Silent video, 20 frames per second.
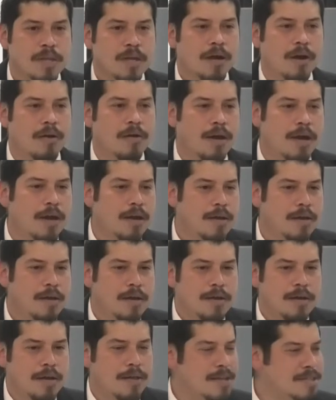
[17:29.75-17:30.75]
All right?
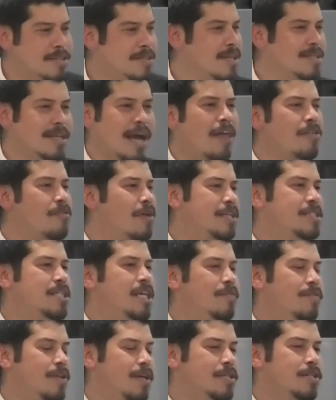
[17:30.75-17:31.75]
Now, there's, there's other
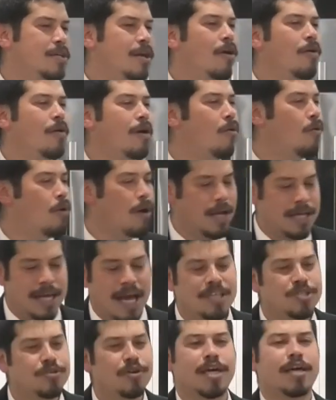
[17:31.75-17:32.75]
activities. You know, oh, uh,
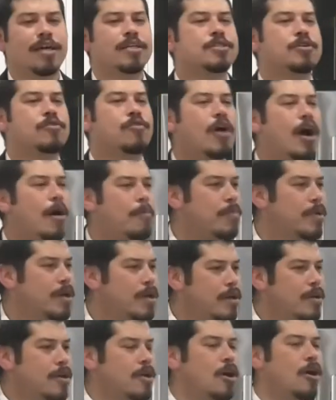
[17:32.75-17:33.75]
as your kids grow up,
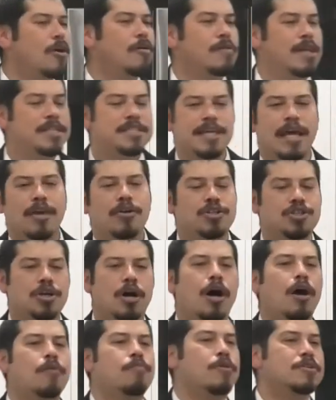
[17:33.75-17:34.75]
you know, let's say your
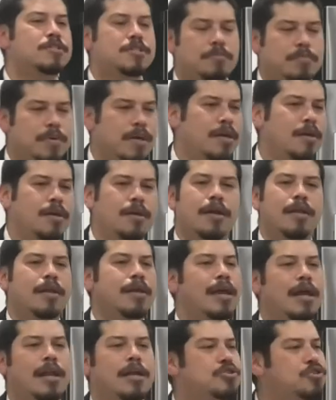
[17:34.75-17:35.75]
child wants to be
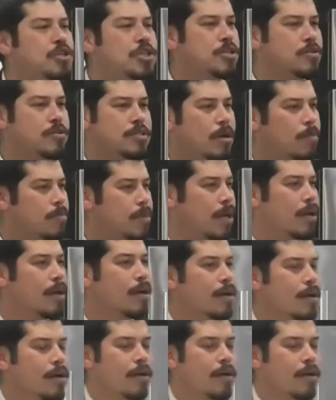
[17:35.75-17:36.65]
an electrician or something.